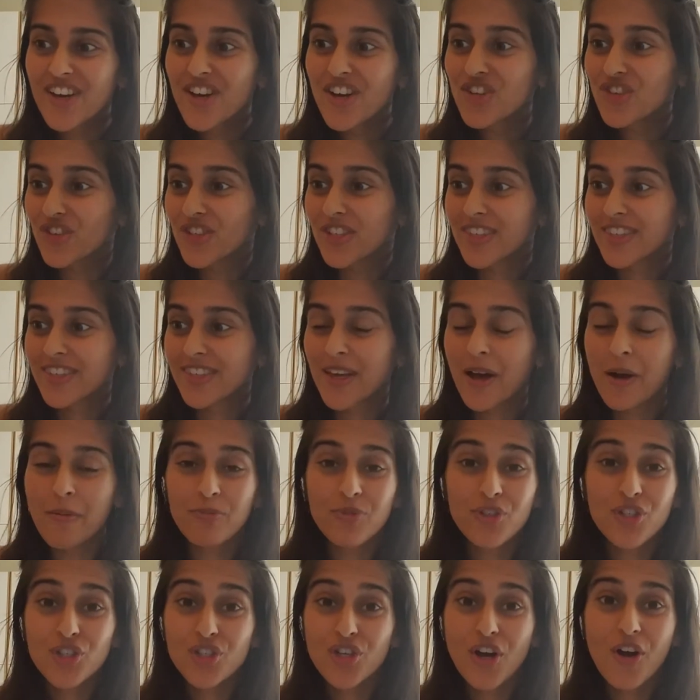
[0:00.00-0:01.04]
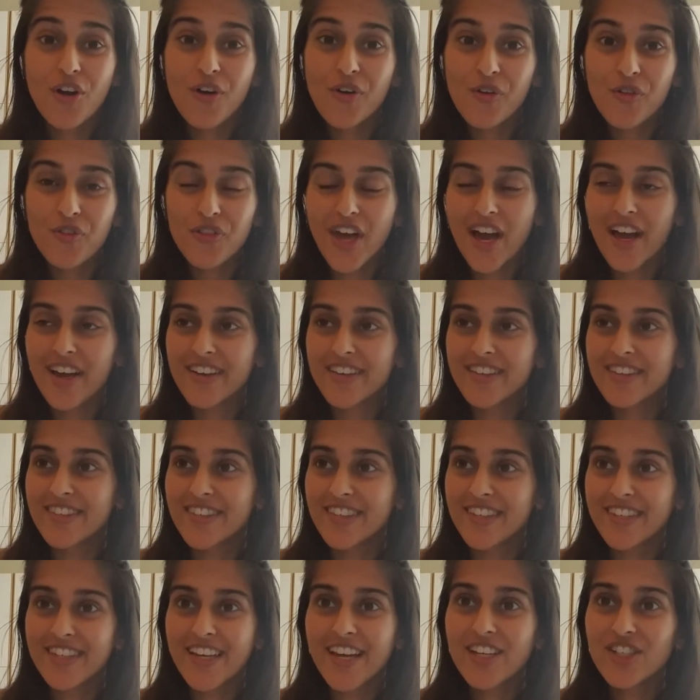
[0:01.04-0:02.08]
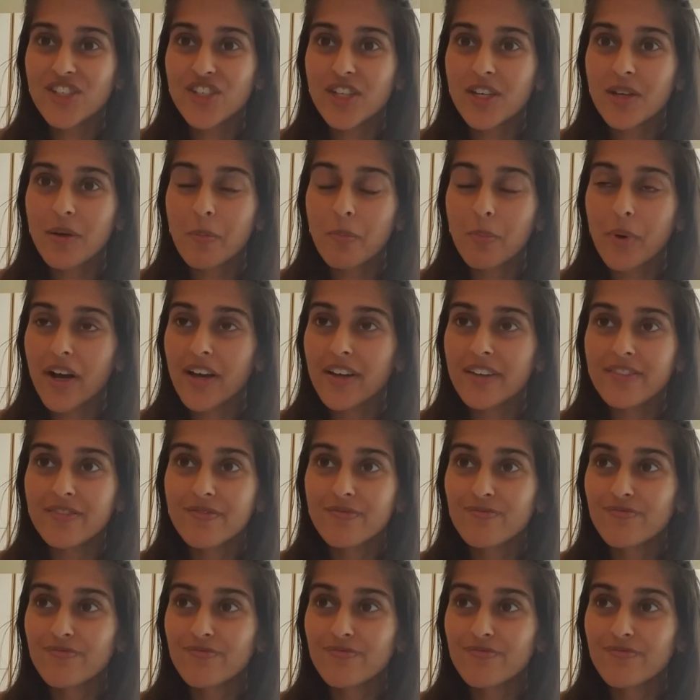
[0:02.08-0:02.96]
just some show that is engaging but